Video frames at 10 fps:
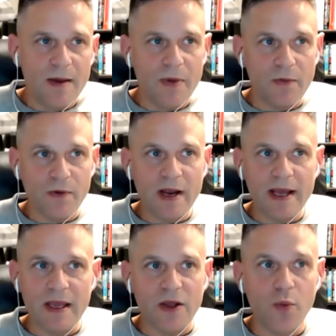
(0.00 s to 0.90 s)
But
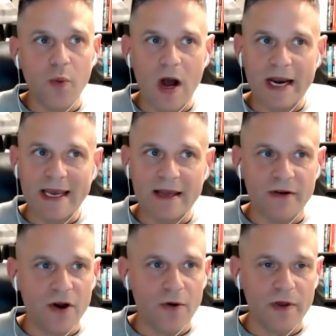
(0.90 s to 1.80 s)
really, you want to get
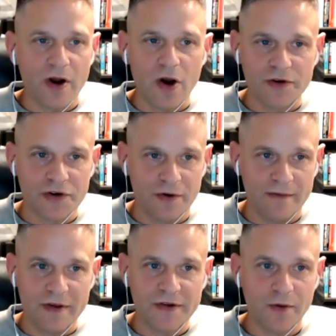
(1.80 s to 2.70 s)
to know the culture
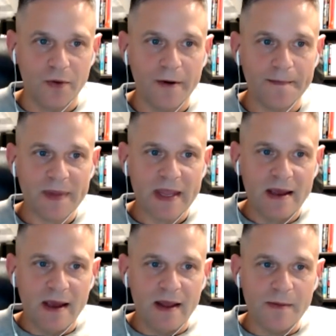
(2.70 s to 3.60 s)
of the school.
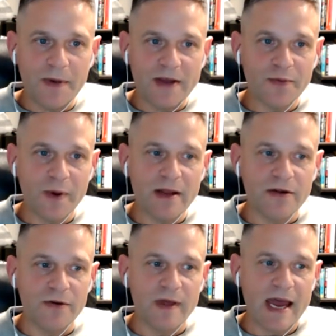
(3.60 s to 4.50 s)
And the best way to
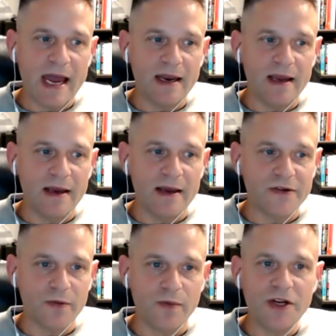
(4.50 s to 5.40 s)
do that
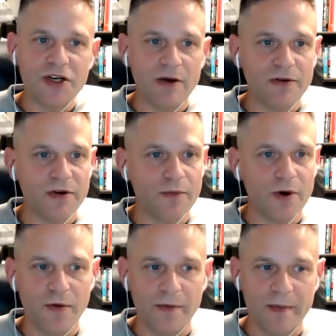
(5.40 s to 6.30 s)
is reach out to
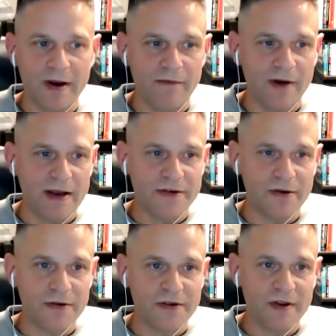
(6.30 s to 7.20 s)
recruitment
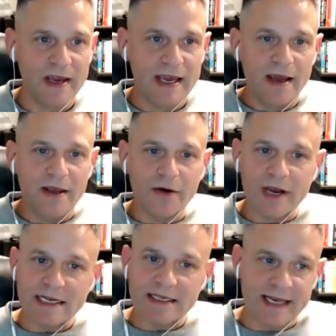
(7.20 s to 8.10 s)
advisors. You'll
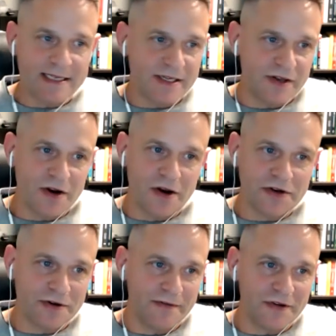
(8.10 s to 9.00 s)
get a sense of the
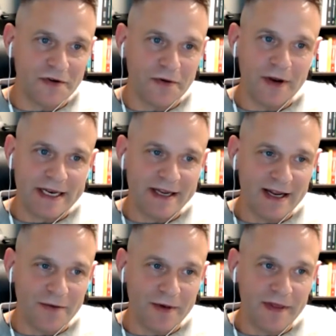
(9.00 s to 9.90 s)
culture of the school and
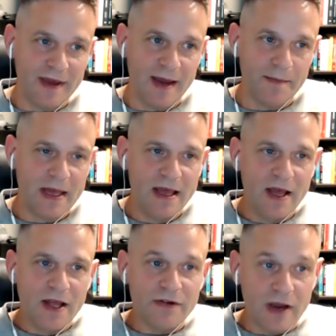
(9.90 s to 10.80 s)
dealing with them.
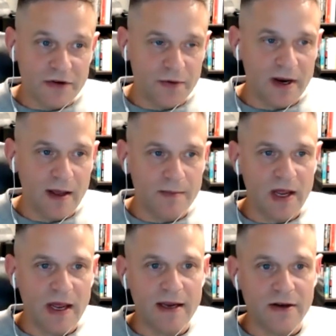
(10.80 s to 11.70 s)
Talk to
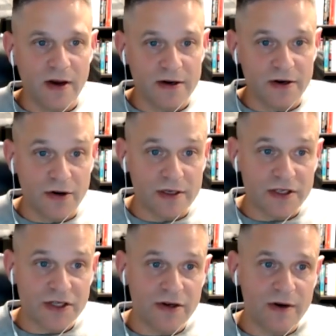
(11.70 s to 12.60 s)
alumni, talk to current
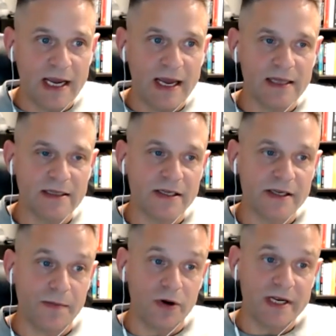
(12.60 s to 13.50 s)

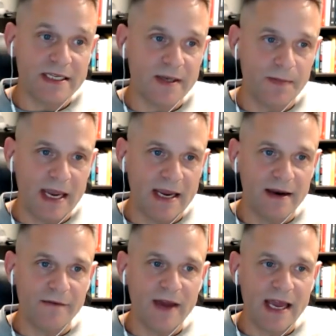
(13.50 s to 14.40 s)
students, participate in
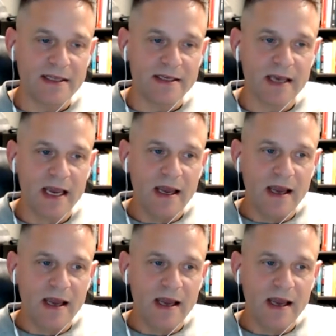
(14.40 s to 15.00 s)
events,